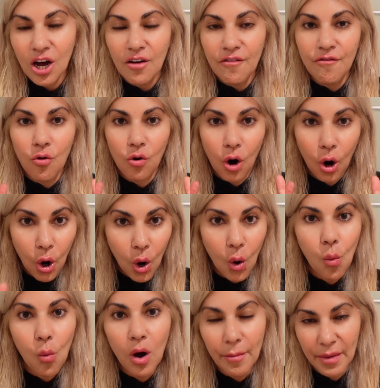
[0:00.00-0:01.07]
for
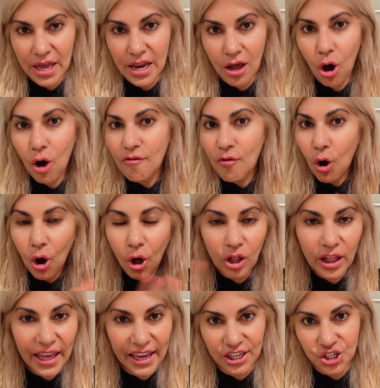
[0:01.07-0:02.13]
all women of all
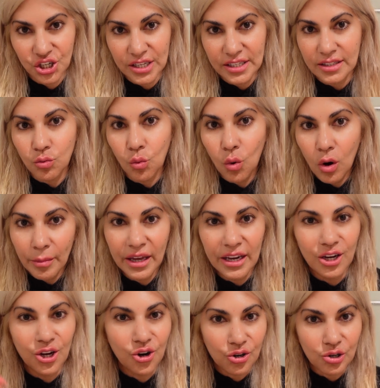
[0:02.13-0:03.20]
ages,
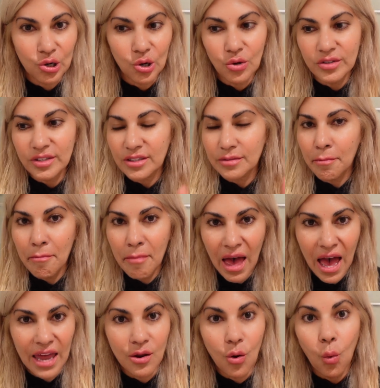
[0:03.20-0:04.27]
women, girls,
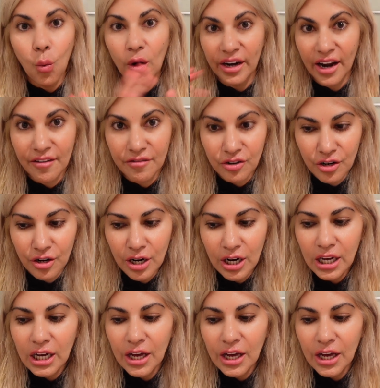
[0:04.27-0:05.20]
men, whatever,